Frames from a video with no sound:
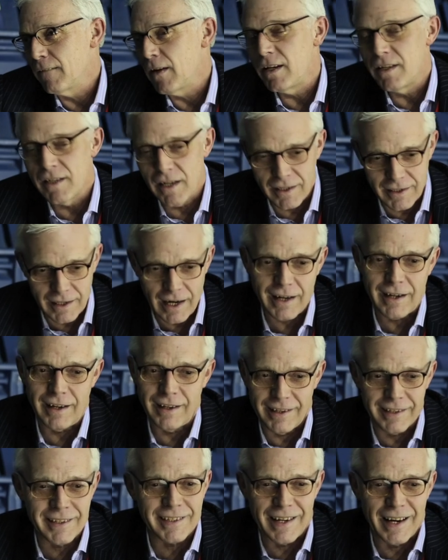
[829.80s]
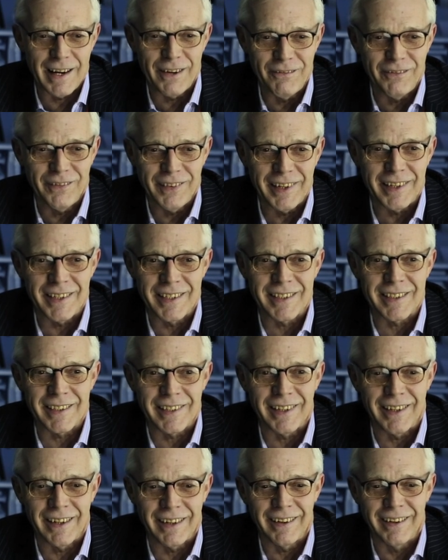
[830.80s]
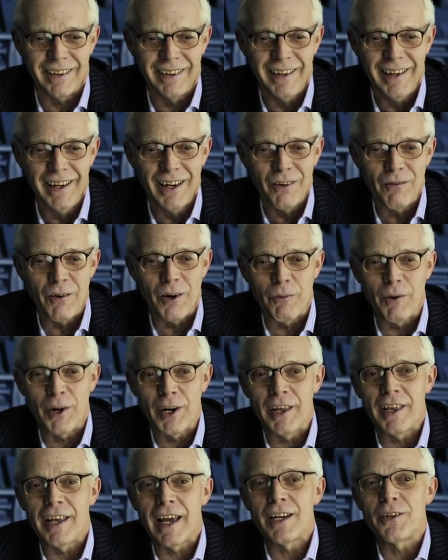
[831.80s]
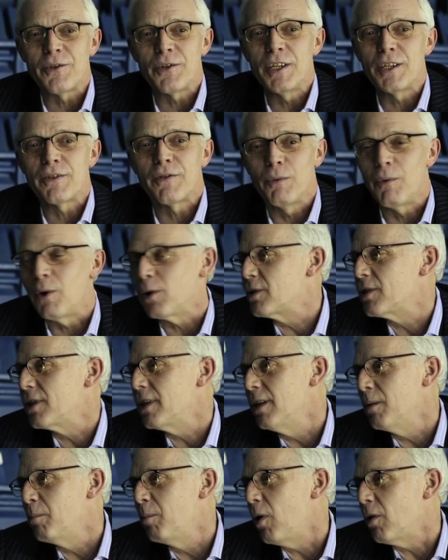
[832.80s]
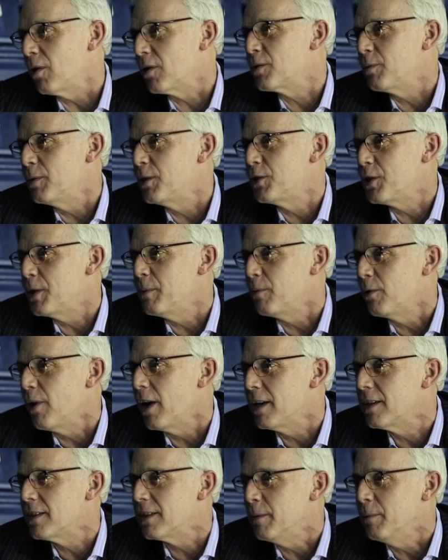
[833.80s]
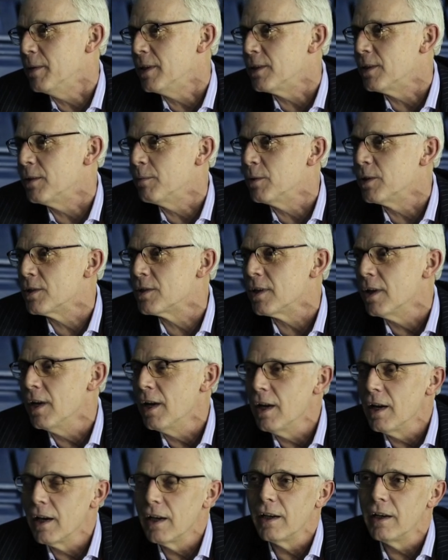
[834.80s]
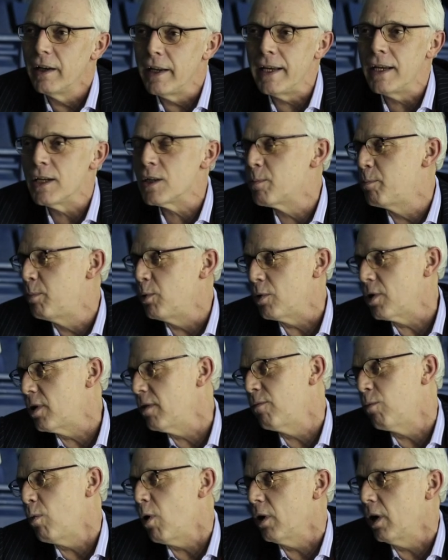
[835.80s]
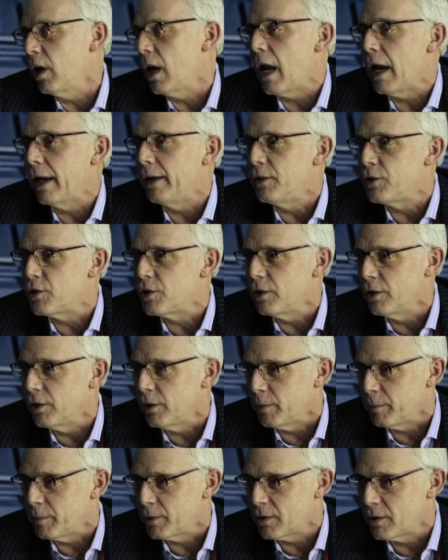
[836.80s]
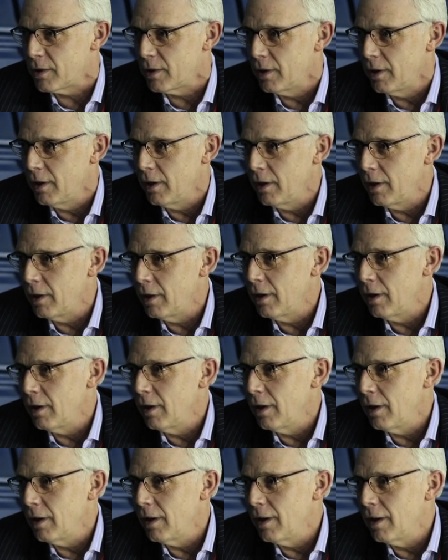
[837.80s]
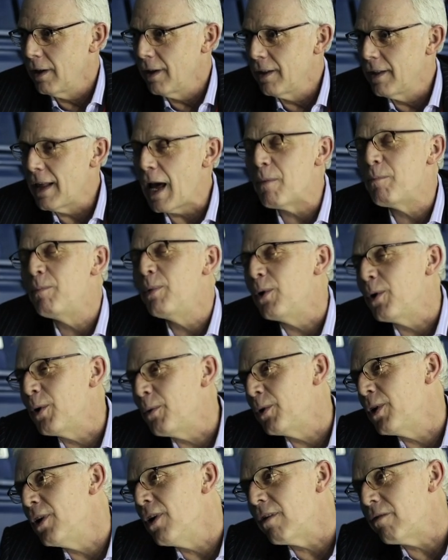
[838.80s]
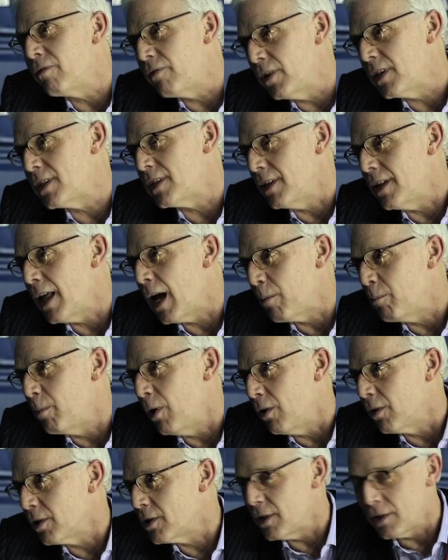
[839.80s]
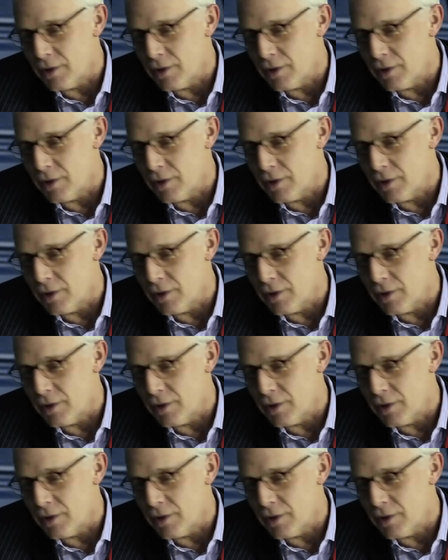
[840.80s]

He's exactly the same. He's, one of the entries for What's in the Box with Jim Grice Limited was Linger's book of one-line chirps. That book would not fit in that box.